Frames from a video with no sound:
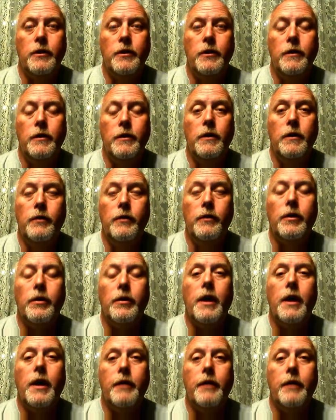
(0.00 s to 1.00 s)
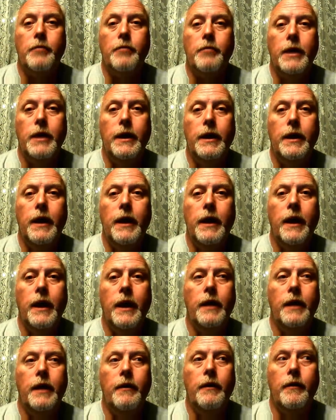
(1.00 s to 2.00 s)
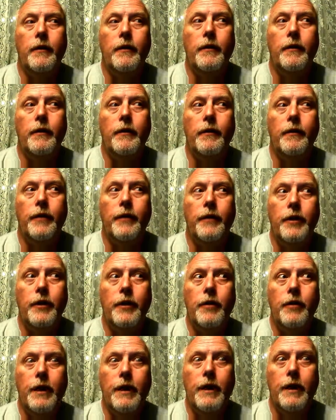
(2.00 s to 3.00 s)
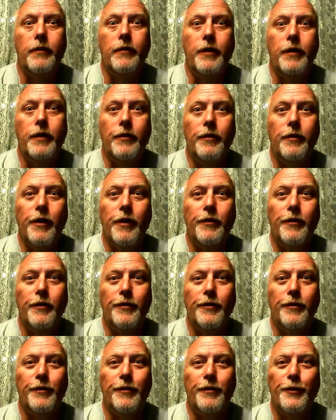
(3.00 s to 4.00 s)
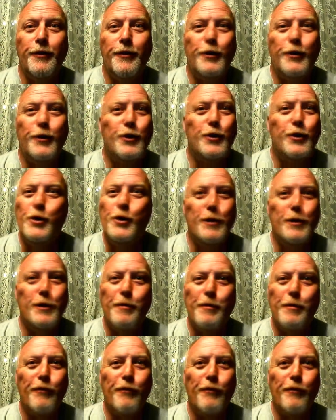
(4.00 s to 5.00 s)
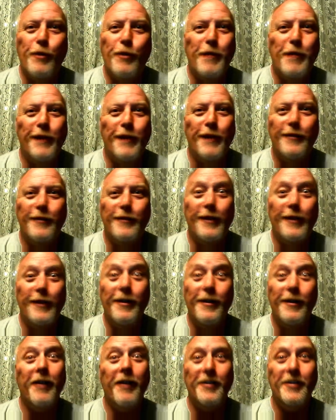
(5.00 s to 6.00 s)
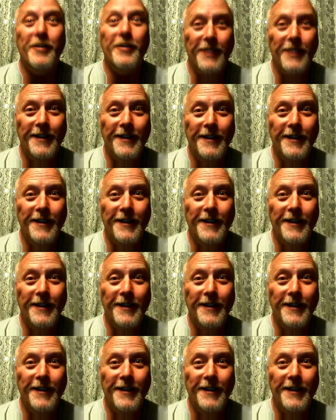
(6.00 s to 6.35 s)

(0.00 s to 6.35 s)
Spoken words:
You'd lose a lot of money, and then your anesthesiologist couldn't perform anesthesiology.